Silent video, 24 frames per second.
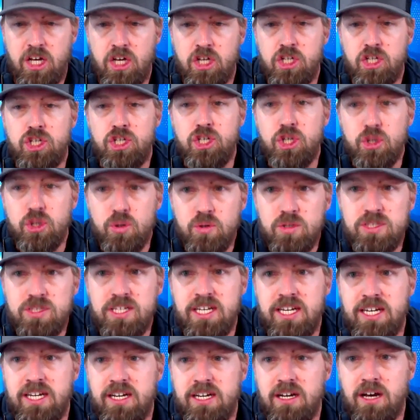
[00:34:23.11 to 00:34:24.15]

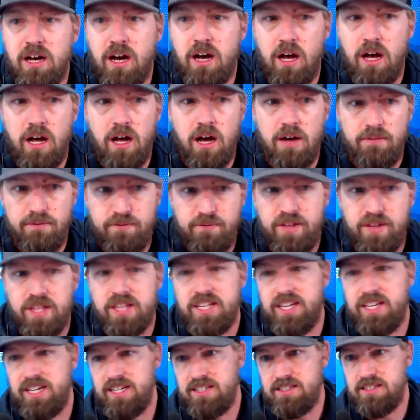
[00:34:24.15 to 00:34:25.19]
using
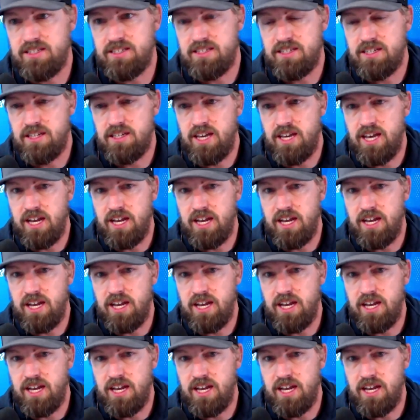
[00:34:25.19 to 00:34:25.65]
affiliates